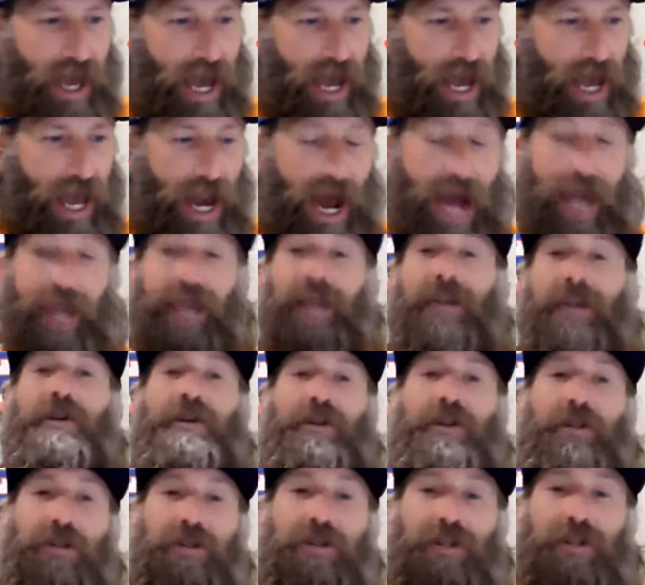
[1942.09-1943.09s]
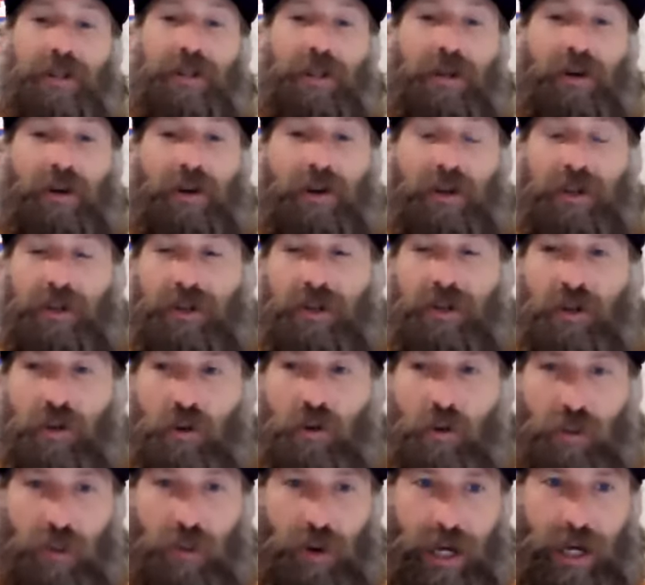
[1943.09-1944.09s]
And I can close a deal on this
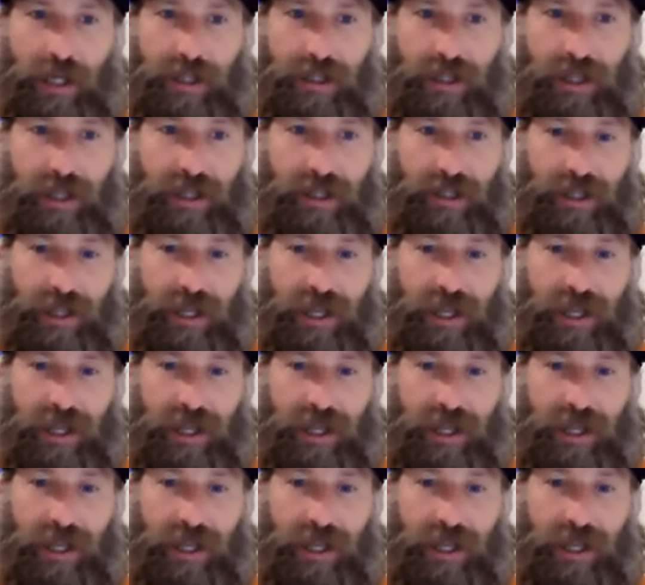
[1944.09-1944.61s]
new process